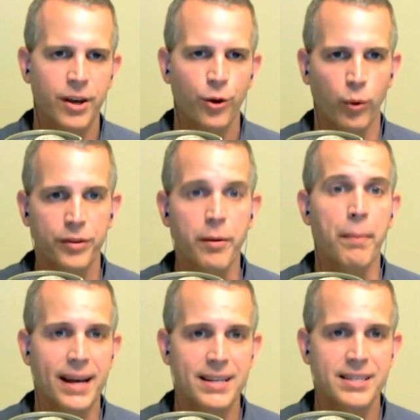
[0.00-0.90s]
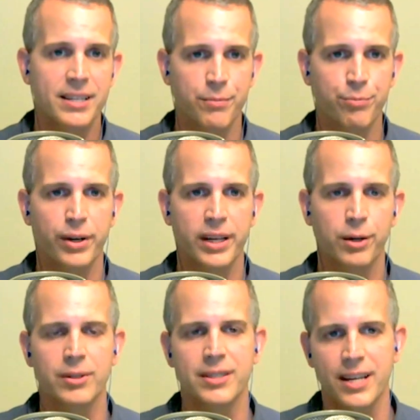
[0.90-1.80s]
what the basics of
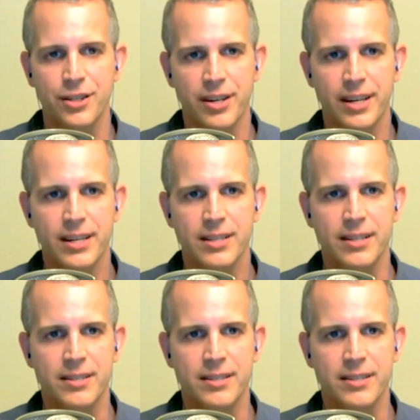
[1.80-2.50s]
pre-equalization is.